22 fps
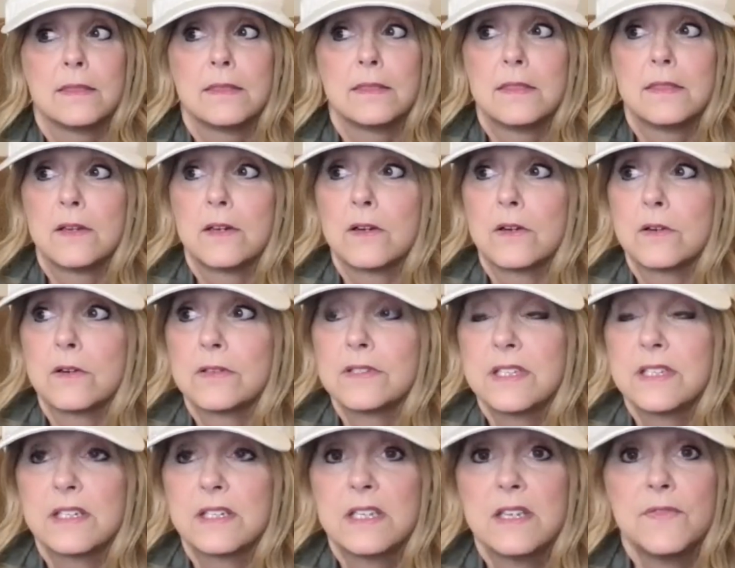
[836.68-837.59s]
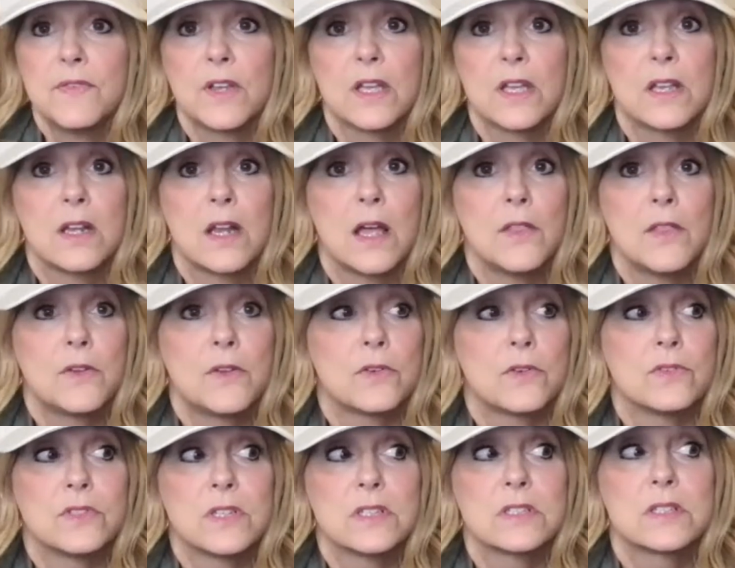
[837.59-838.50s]
their significant
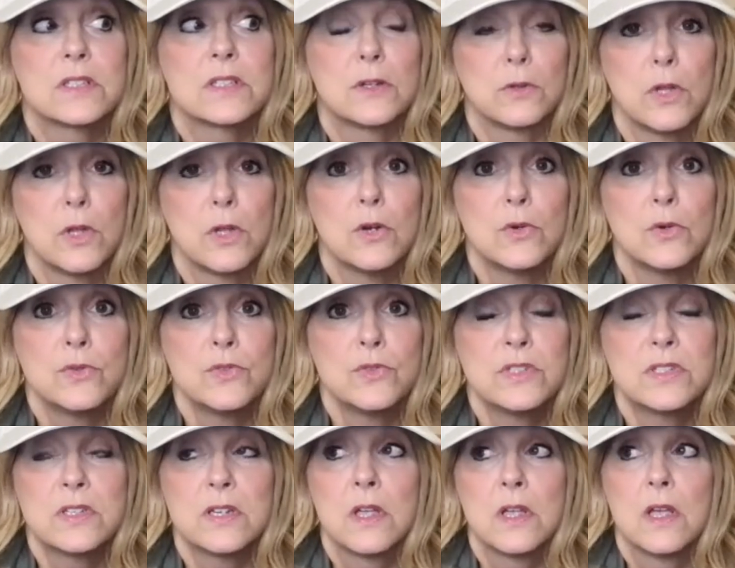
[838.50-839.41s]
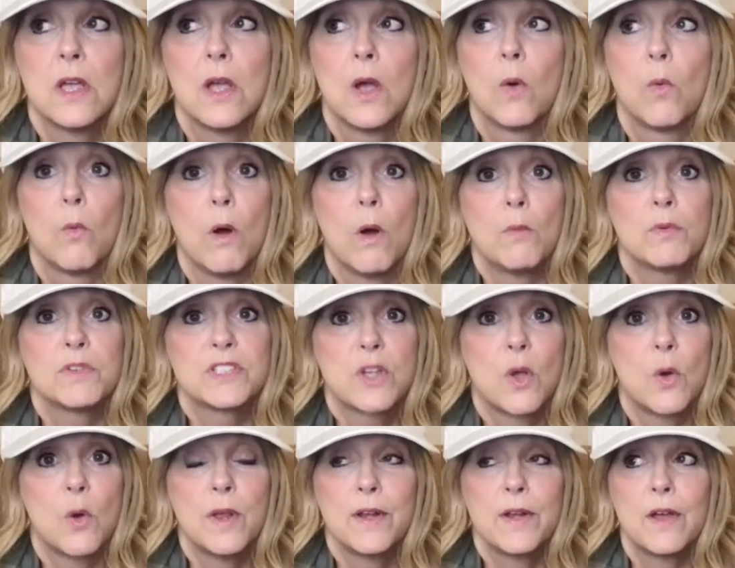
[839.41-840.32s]
other disclosed what was
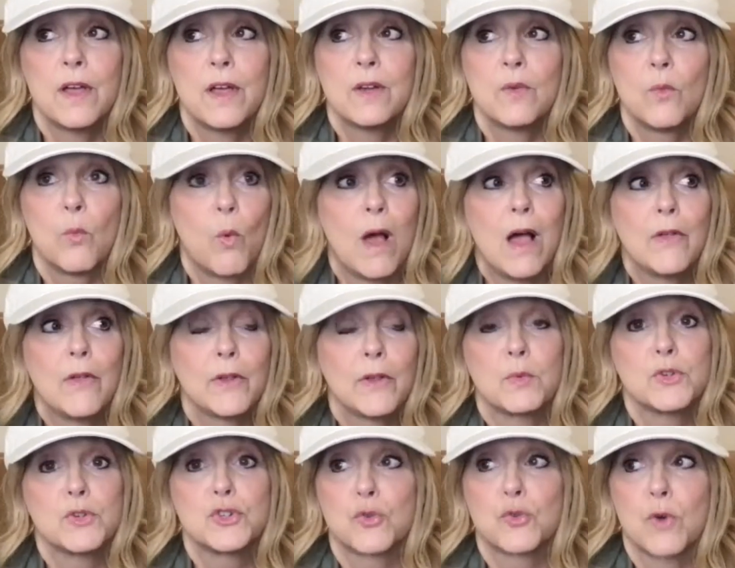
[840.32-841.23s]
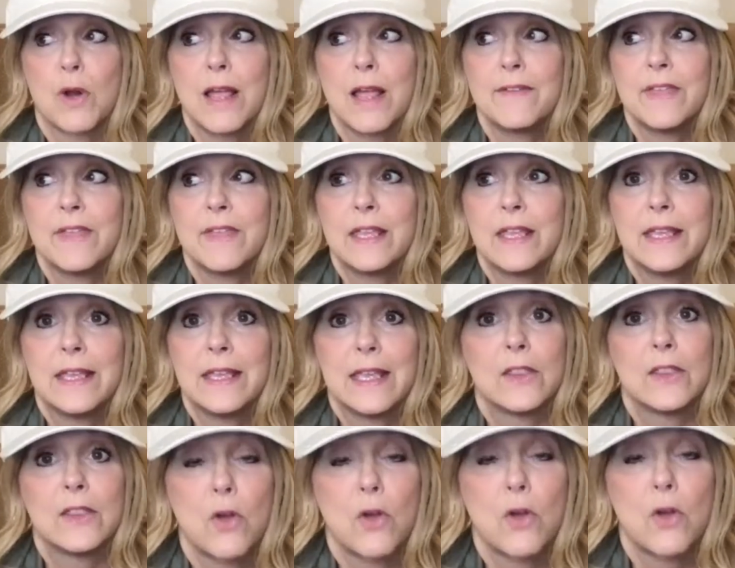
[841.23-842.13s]
going on while they were driving
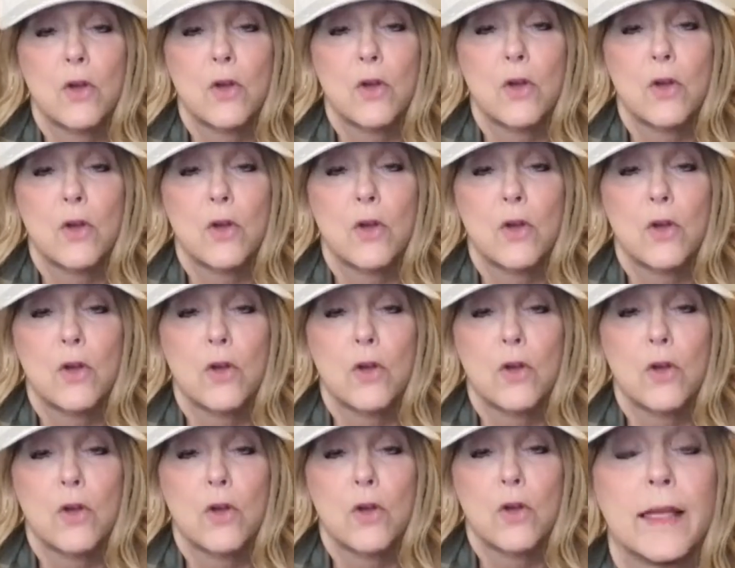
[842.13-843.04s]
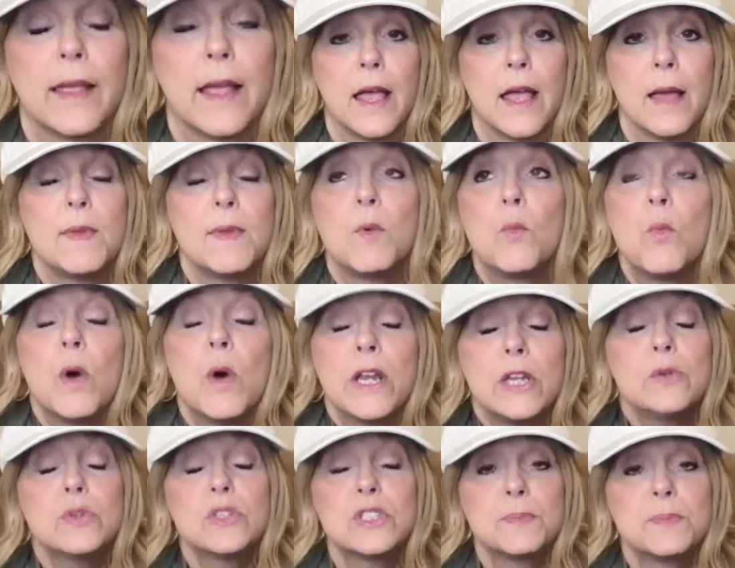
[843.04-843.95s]
in the car on a freeway. I mean, what are
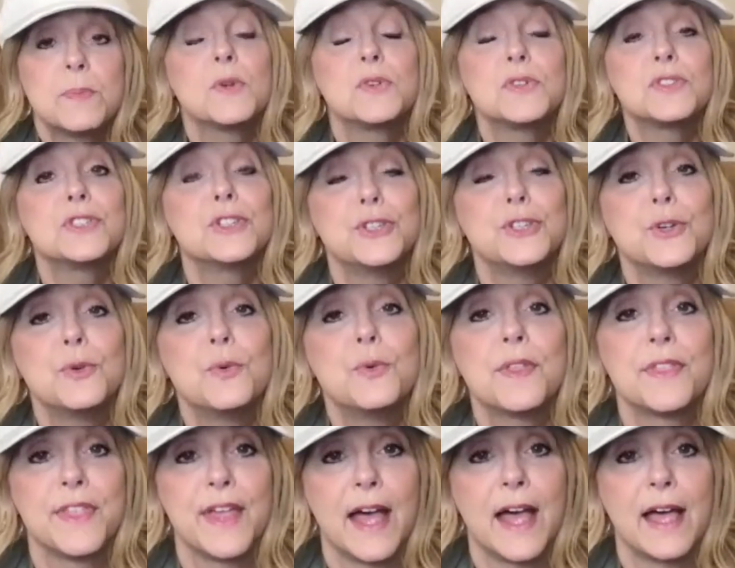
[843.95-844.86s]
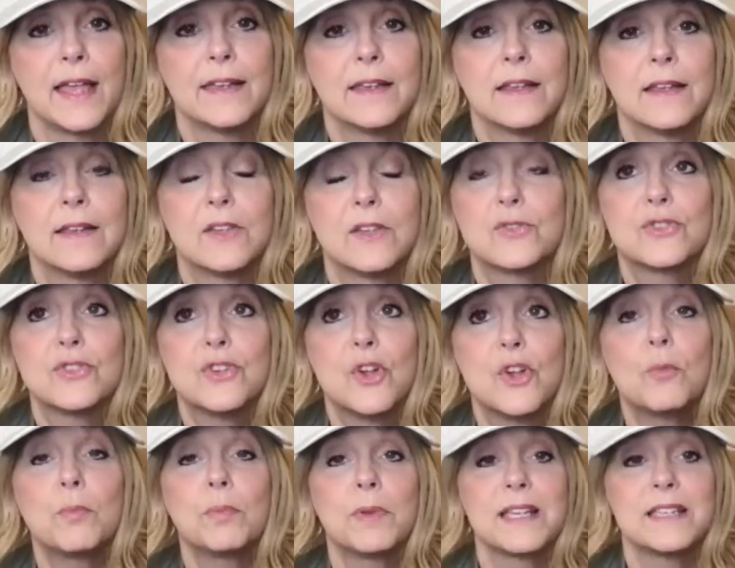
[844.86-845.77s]
you supposed to do with that? There's
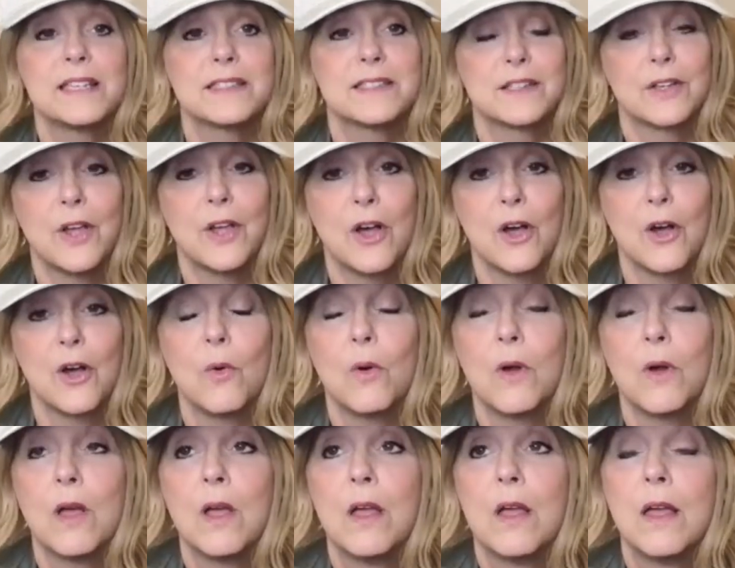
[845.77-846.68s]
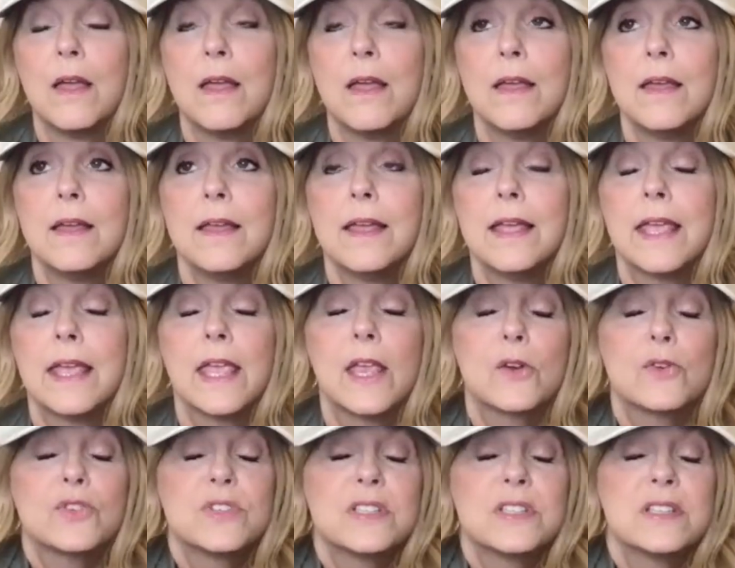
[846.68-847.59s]
no place to go.
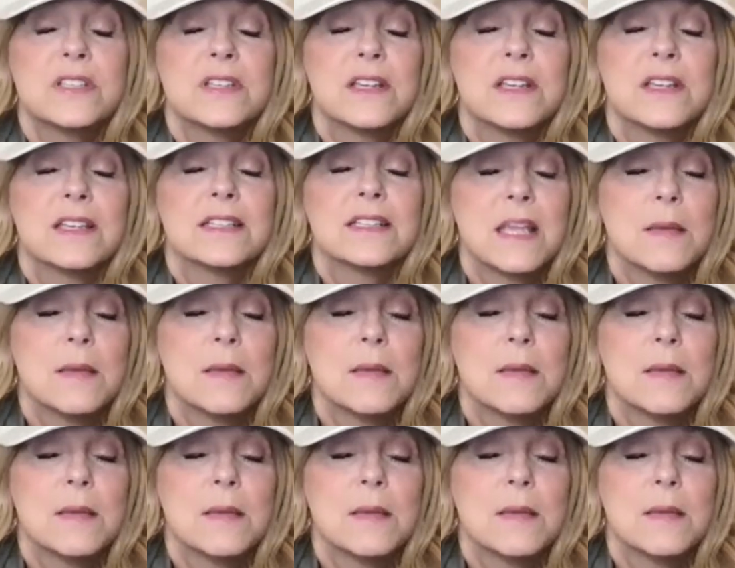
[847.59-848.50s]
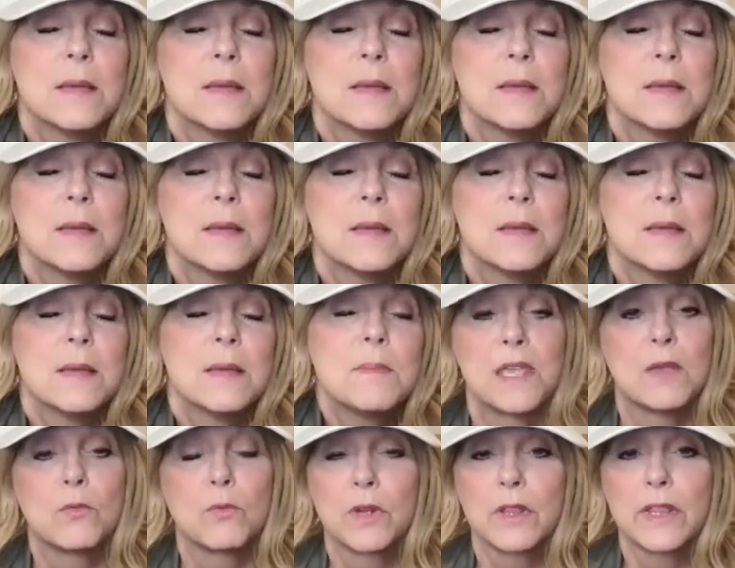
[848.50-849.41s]
Here's some of the things that can
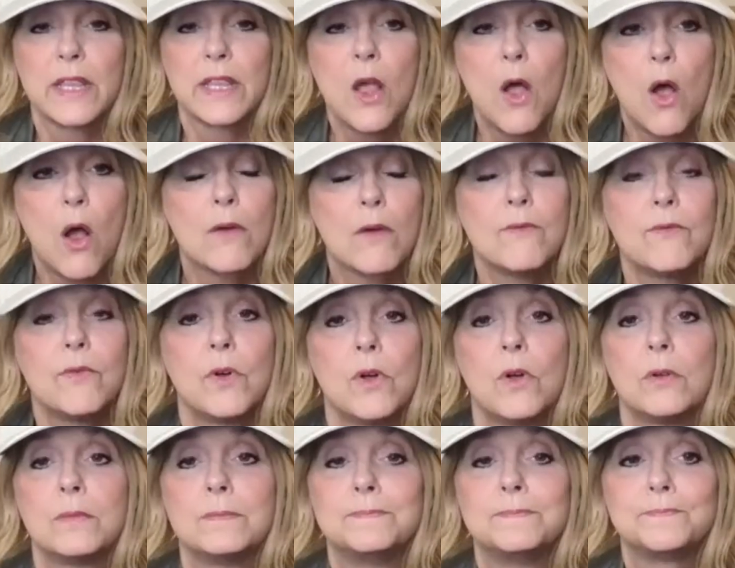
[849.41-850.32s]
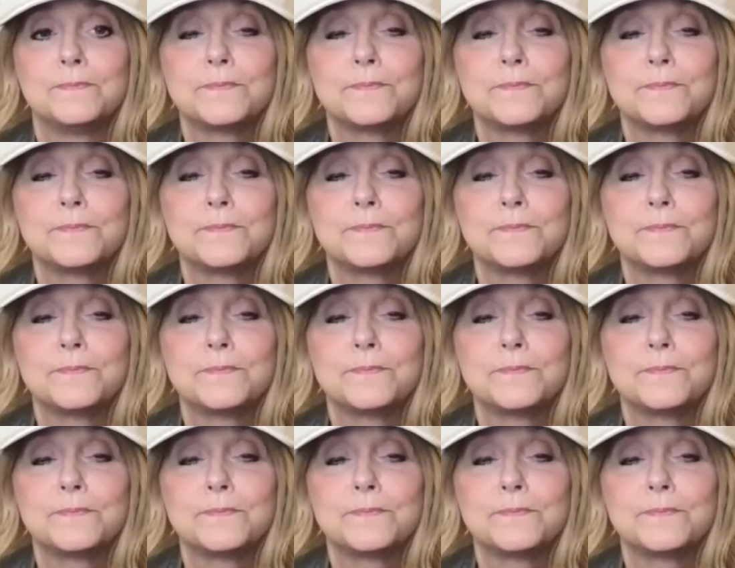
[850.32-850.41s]
be really harmful.